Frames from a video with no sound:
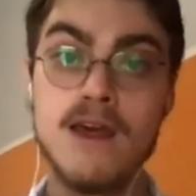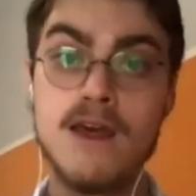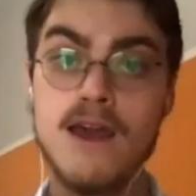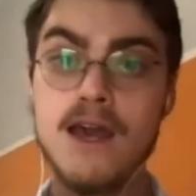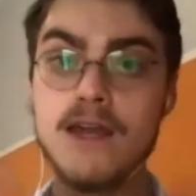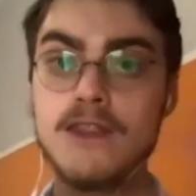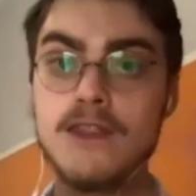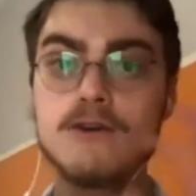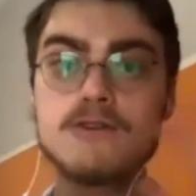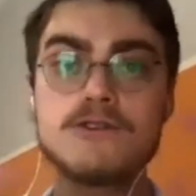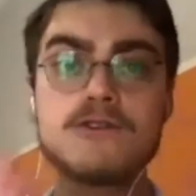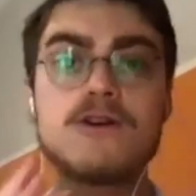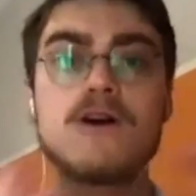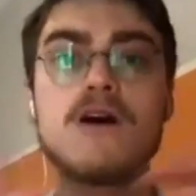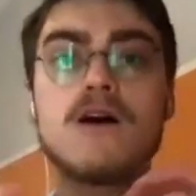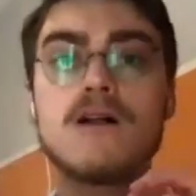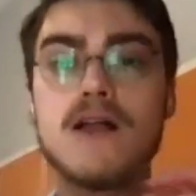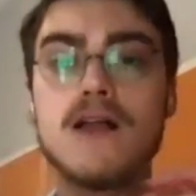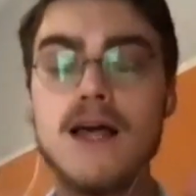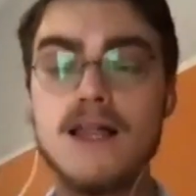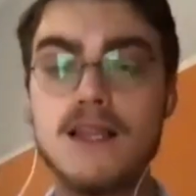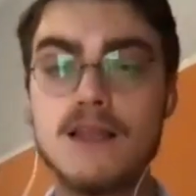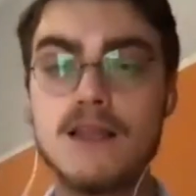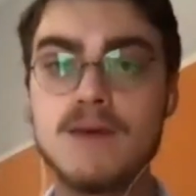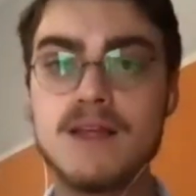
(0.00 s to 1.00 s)
And those are all
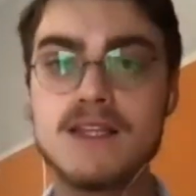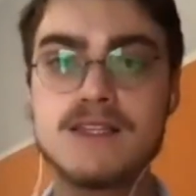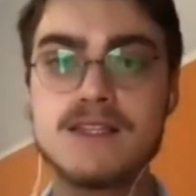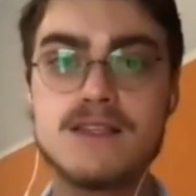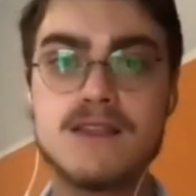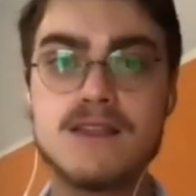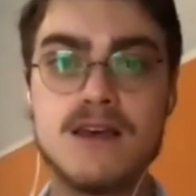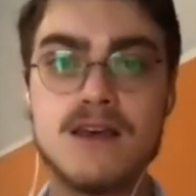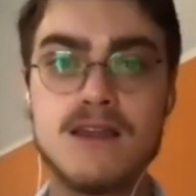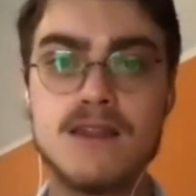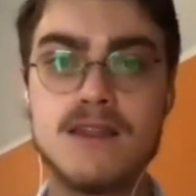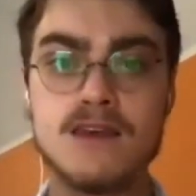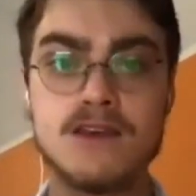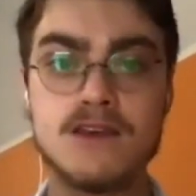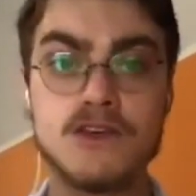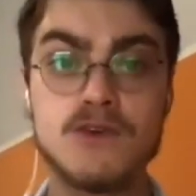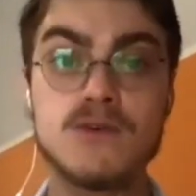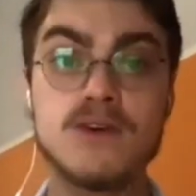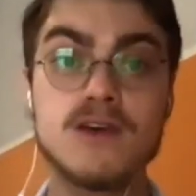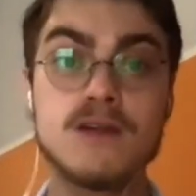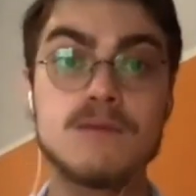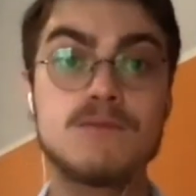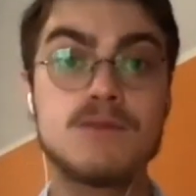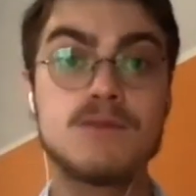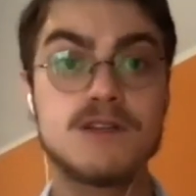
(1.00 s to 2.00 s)
elements that you
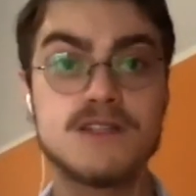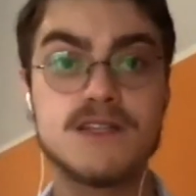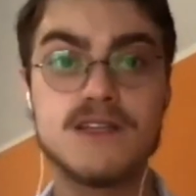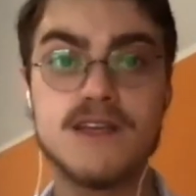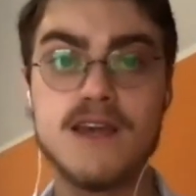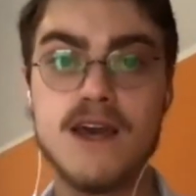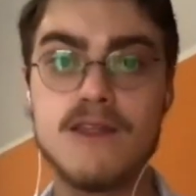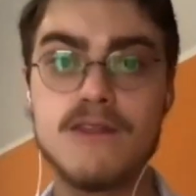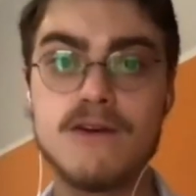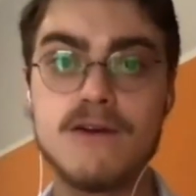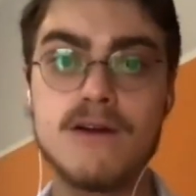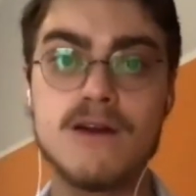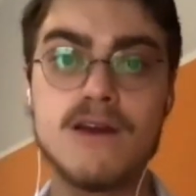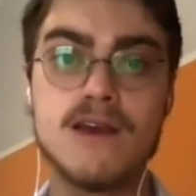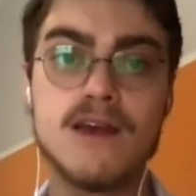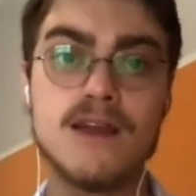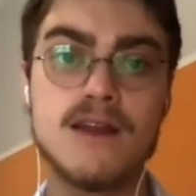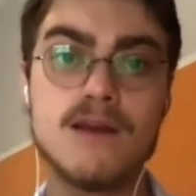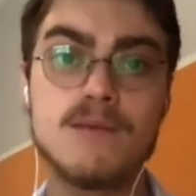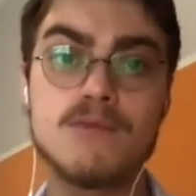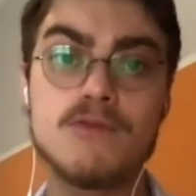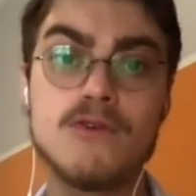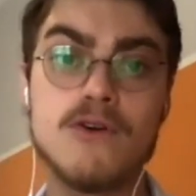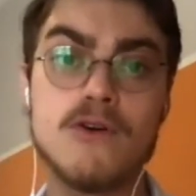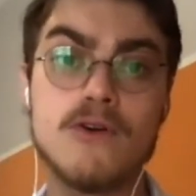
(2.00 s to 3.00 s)
can put together in
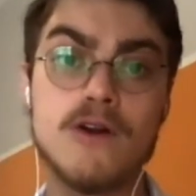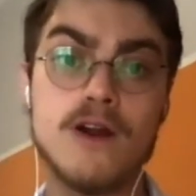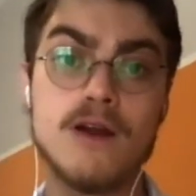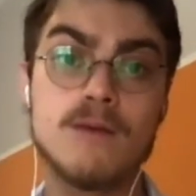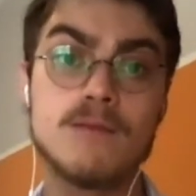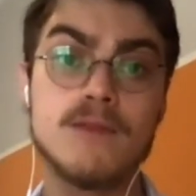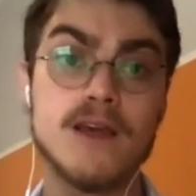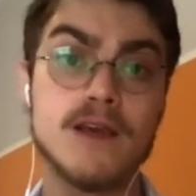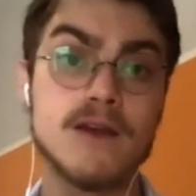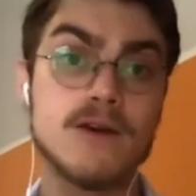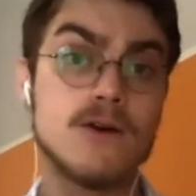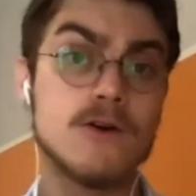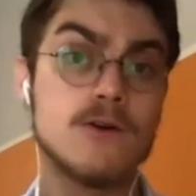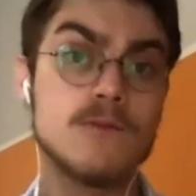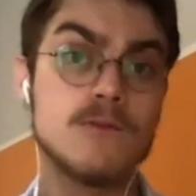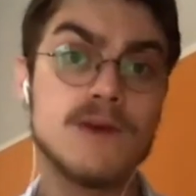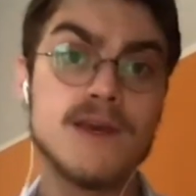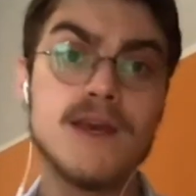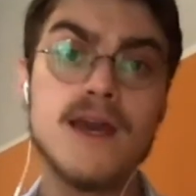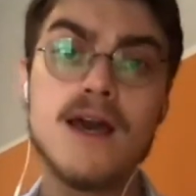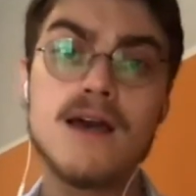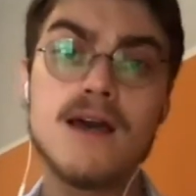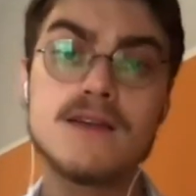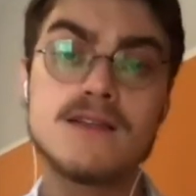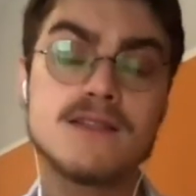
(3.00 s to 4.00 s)
a program like
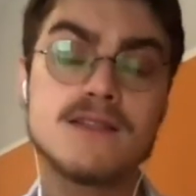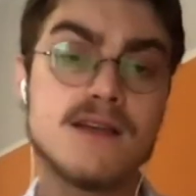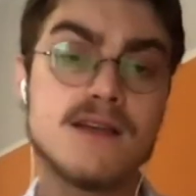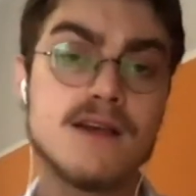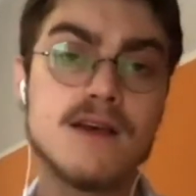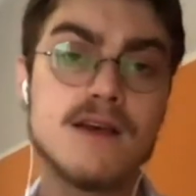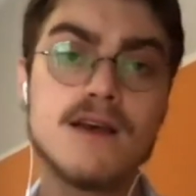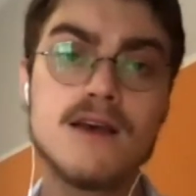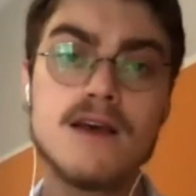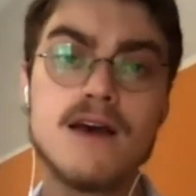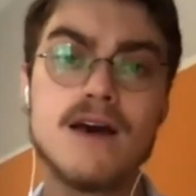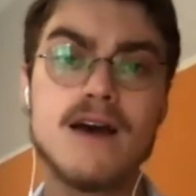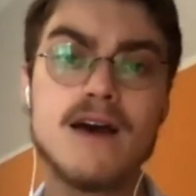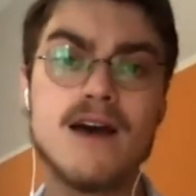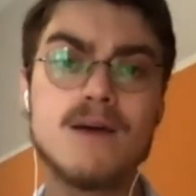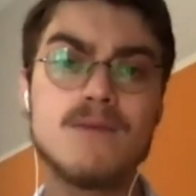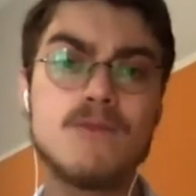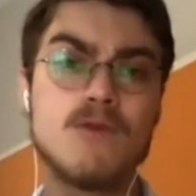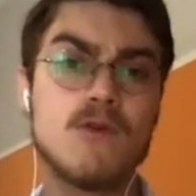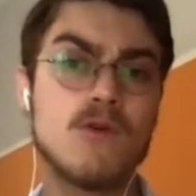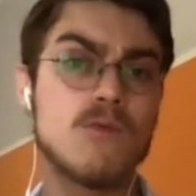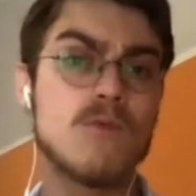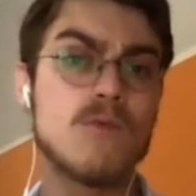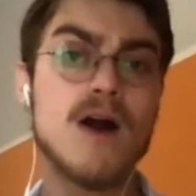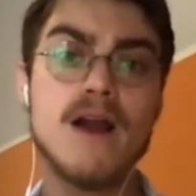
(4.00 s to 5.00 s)
OBS
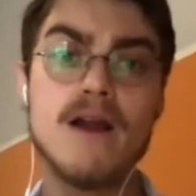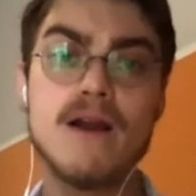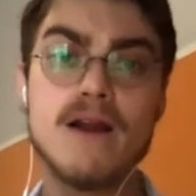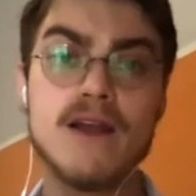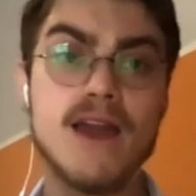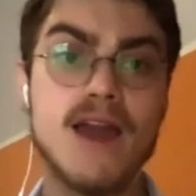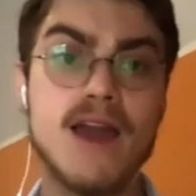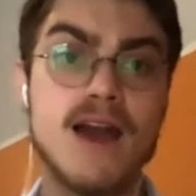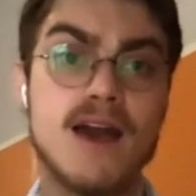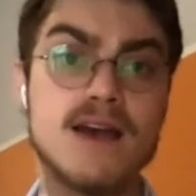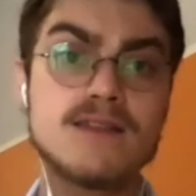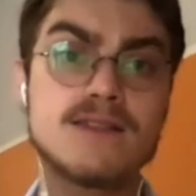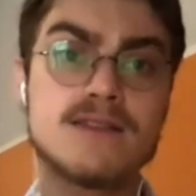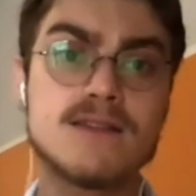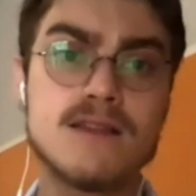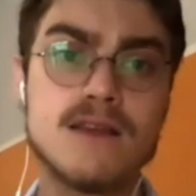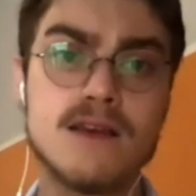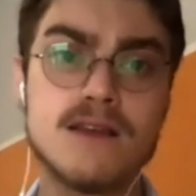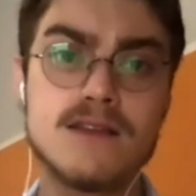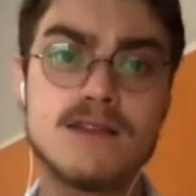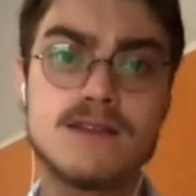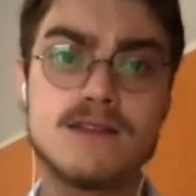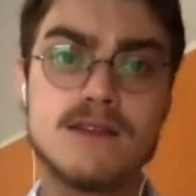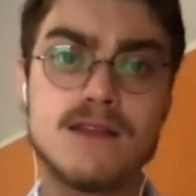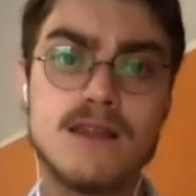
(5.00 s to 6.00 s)
or Wirecast
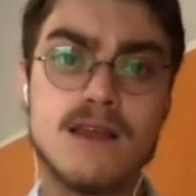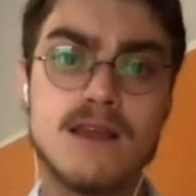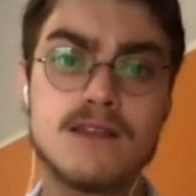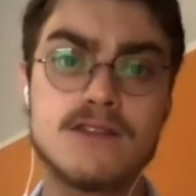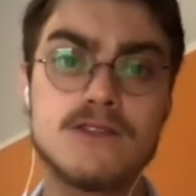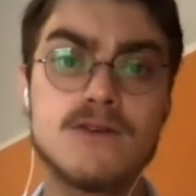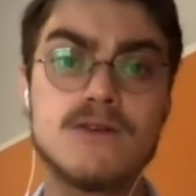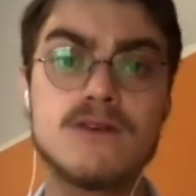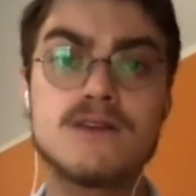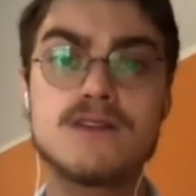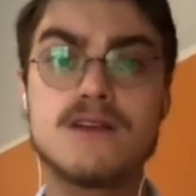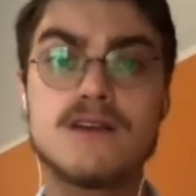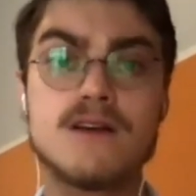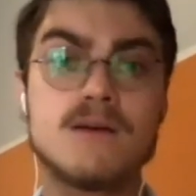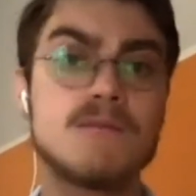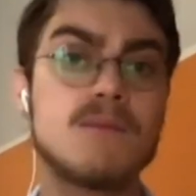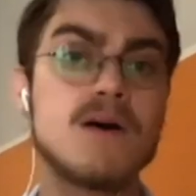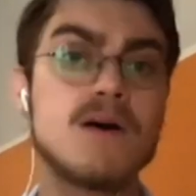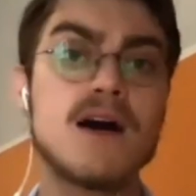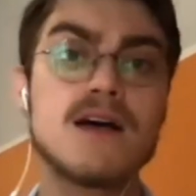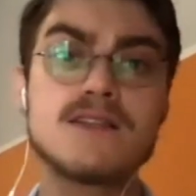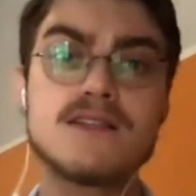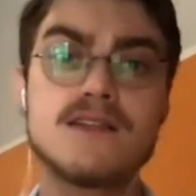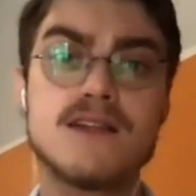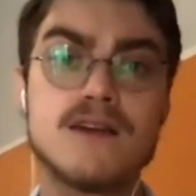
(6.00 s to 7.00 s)
that's known as a
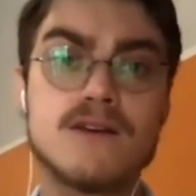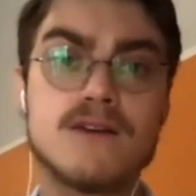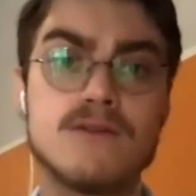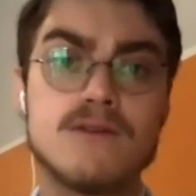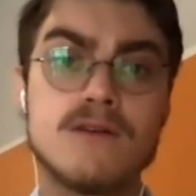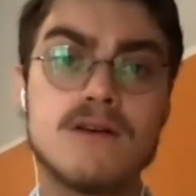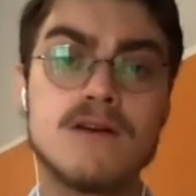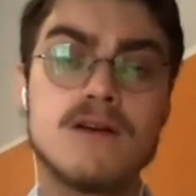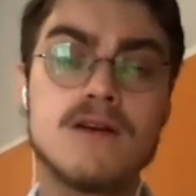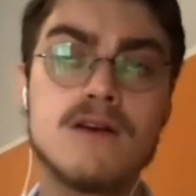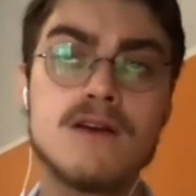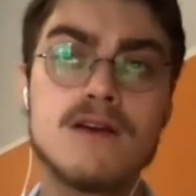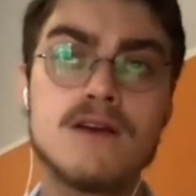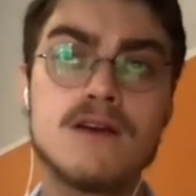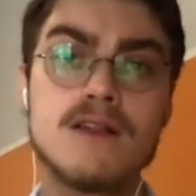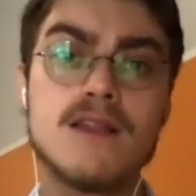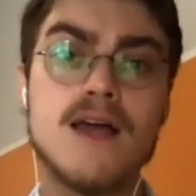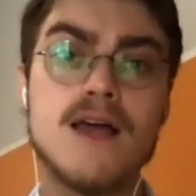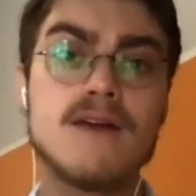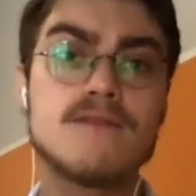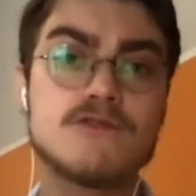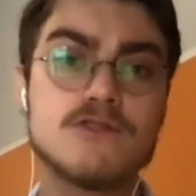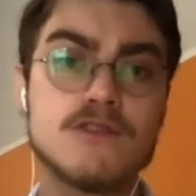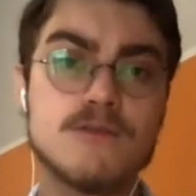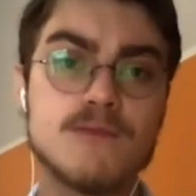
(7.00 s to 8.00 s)
compositing or
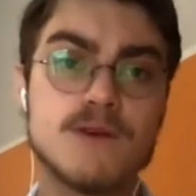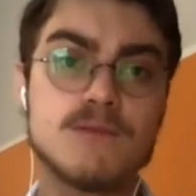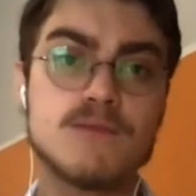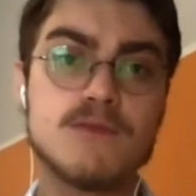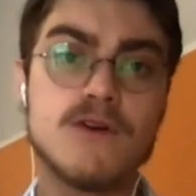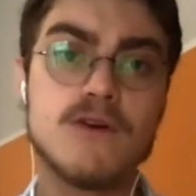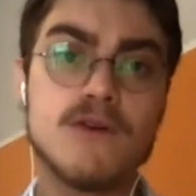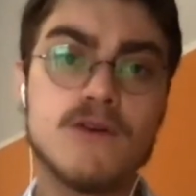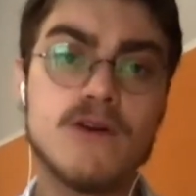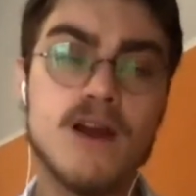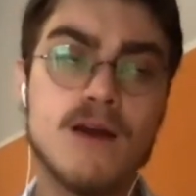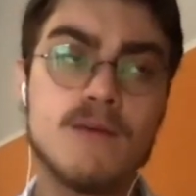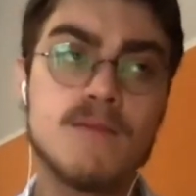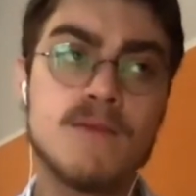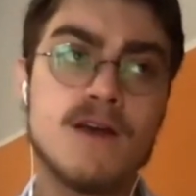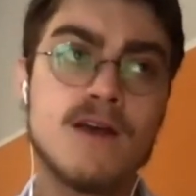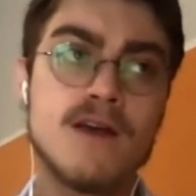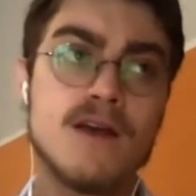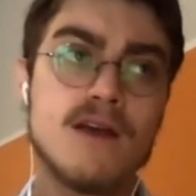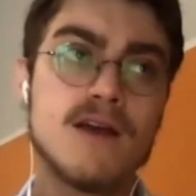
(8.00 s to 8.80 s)
live streaming program.